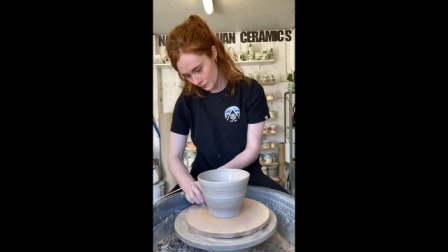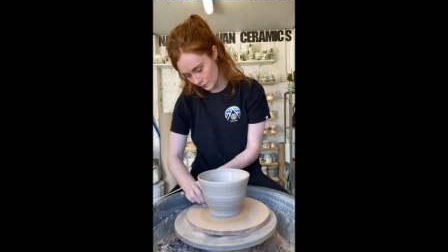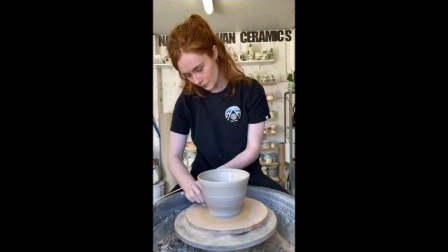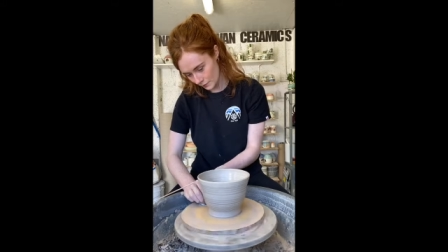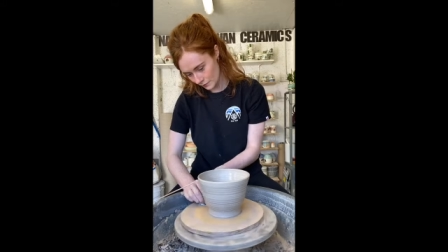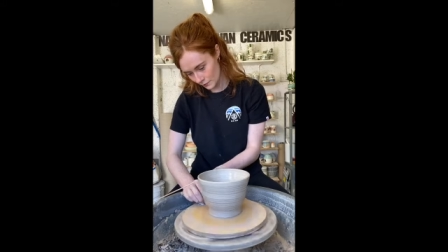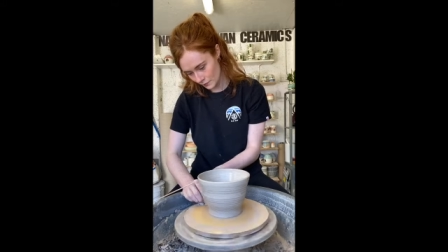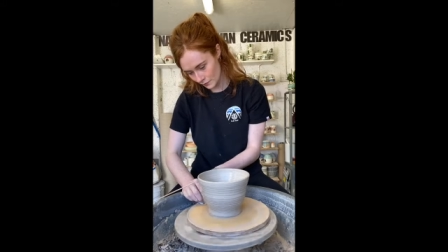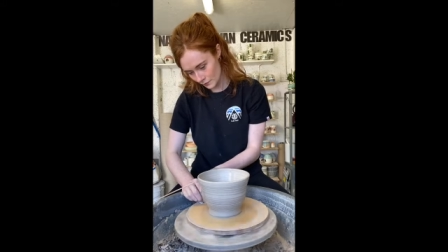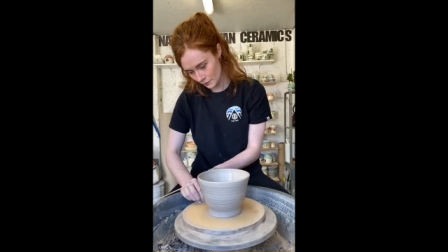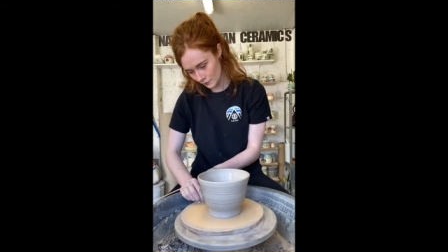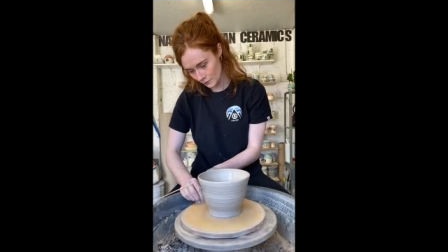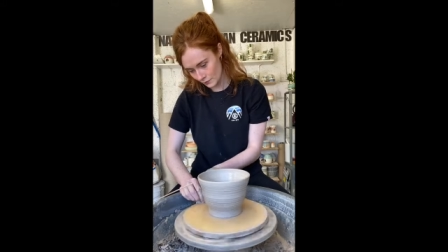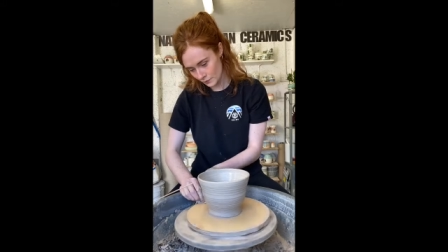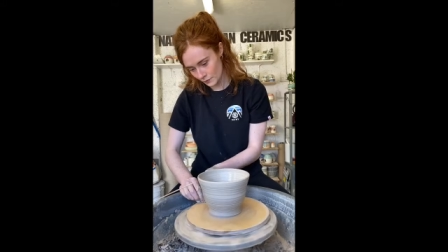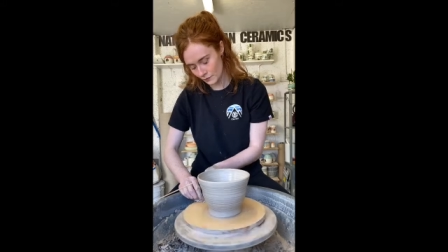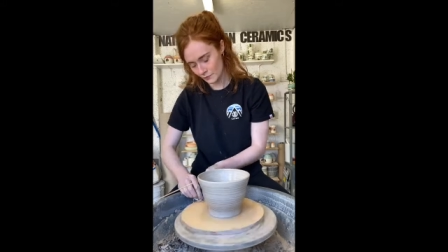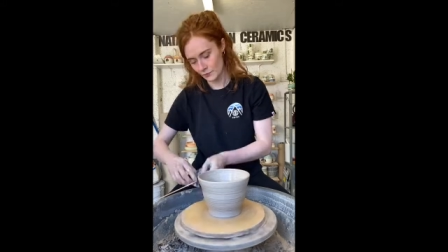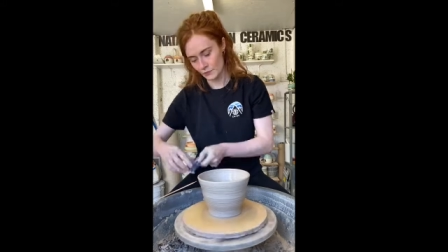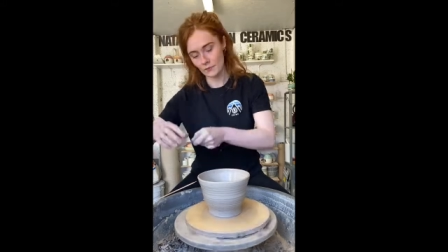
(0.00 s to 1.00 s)
You don't want a
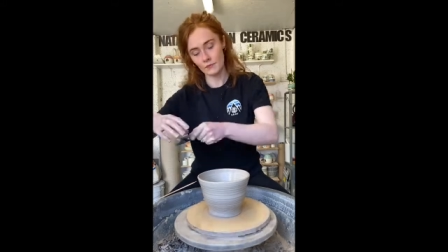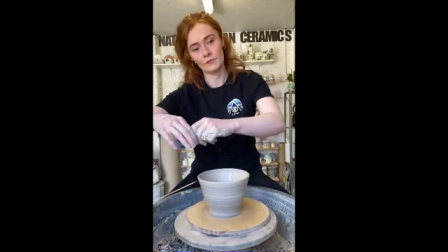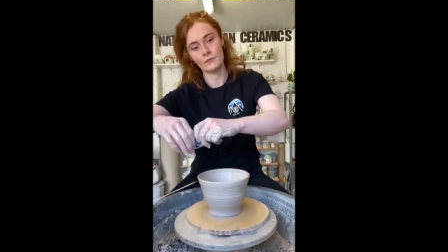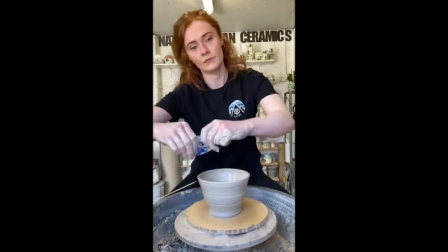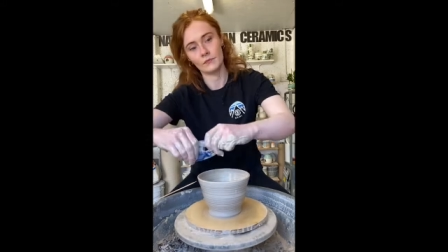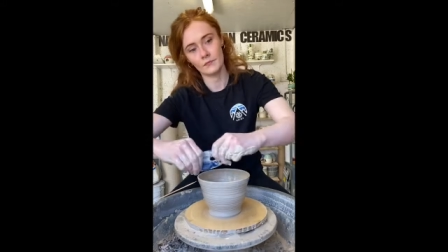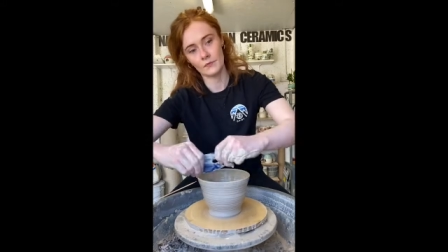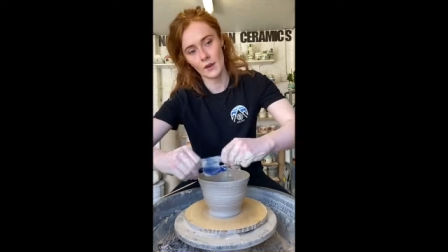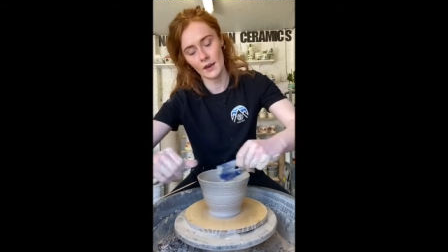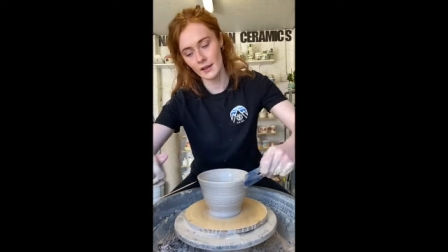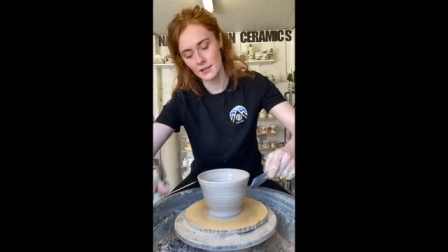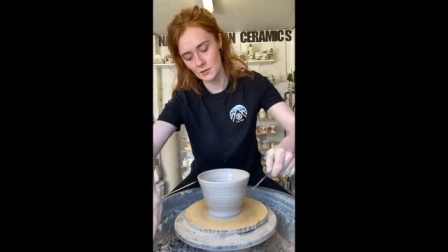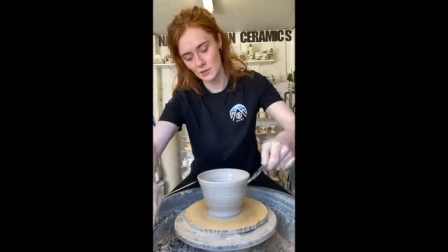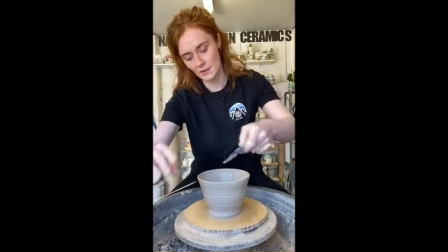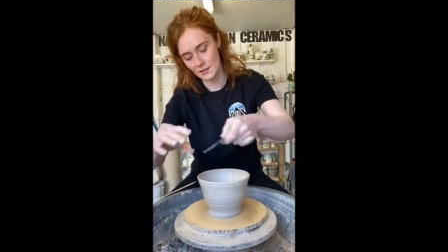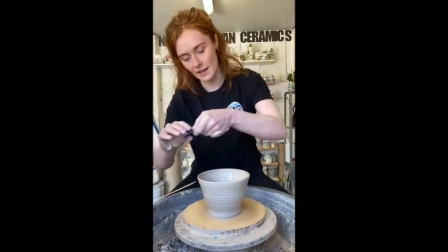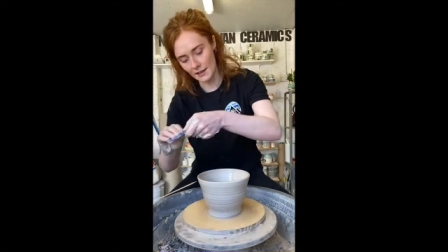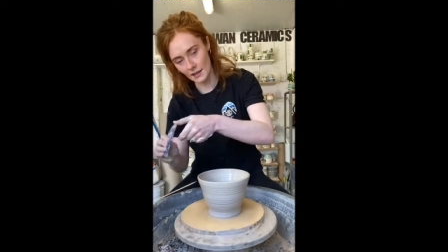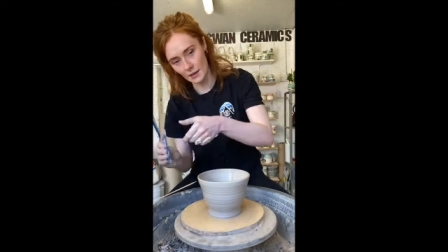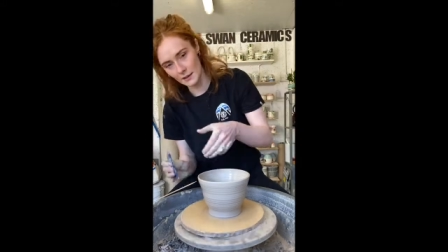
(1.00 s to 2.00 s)
bowl that's
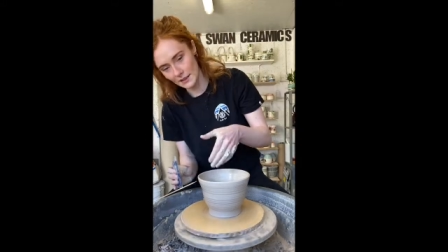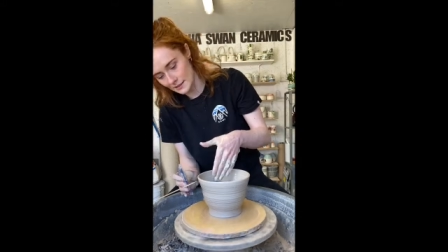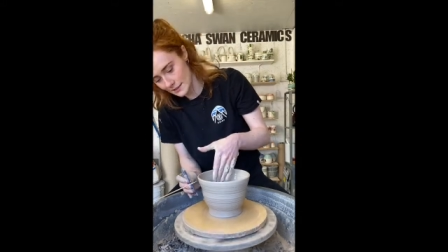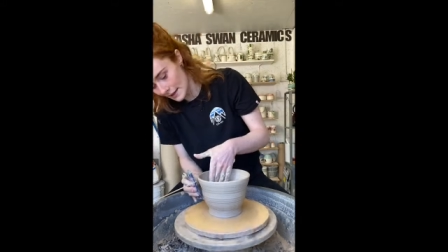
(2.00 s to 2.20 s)
got a hard